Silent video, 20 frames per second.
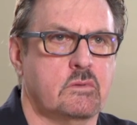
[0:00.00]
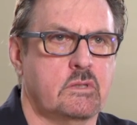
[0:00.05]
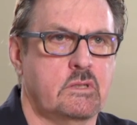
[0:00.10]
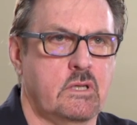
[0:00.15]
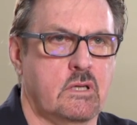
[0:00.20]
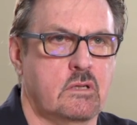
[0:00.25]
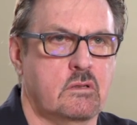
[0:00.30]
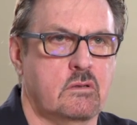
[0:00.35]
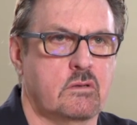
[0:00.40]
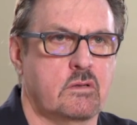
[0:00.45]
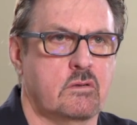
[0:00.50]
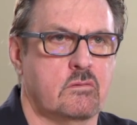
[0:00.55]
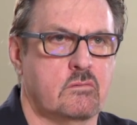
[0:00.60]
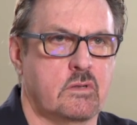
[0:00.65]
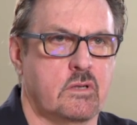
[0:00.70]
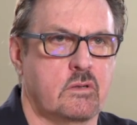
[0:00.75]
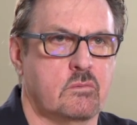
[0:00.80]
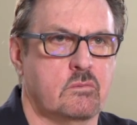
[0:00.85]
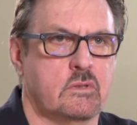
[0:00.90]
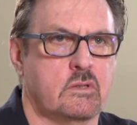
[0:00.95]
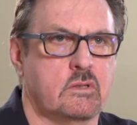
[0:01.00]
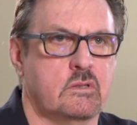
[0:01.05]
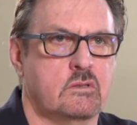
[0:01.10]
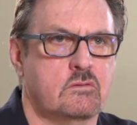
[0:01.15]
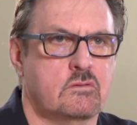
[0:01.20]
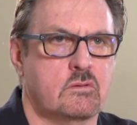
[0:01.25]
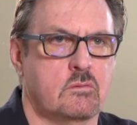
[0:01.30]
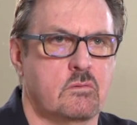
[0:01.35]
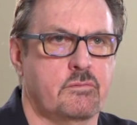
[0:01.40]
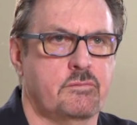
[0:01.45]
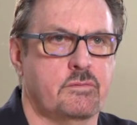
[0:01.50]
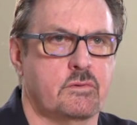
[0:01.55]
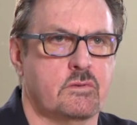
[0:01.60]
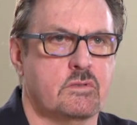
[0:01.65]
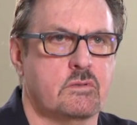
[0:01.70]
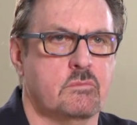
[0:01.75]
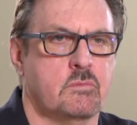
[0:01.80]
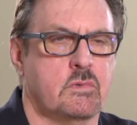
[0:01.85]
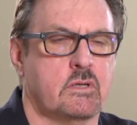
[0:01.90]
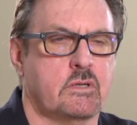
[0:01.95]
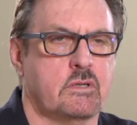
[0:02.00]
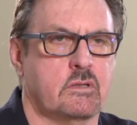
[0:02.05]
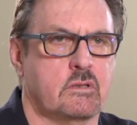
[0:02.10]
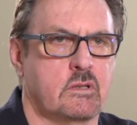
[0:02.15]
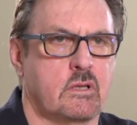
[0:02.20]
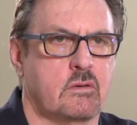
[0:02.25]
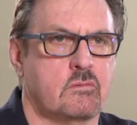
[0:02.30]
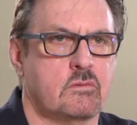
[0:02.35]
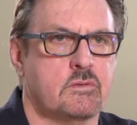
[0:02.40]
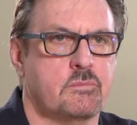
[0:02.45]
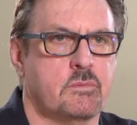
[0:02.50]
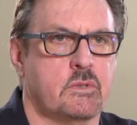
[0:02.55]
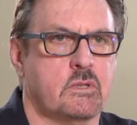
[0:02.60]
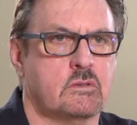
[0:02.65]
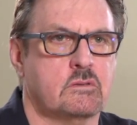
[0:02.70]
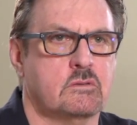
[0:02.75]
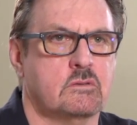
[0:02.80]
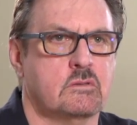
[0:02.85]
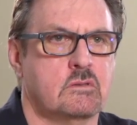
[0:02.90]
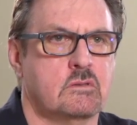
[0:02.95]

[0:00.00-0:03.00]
We catalog it right away. So we're first to market in that respect.